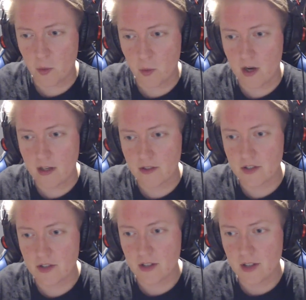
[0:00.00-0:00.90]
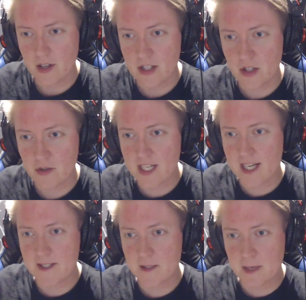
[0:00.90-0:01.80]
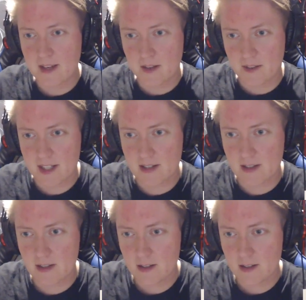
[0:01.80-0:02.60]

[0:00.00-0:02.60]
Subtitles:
world, and you dare speak of it.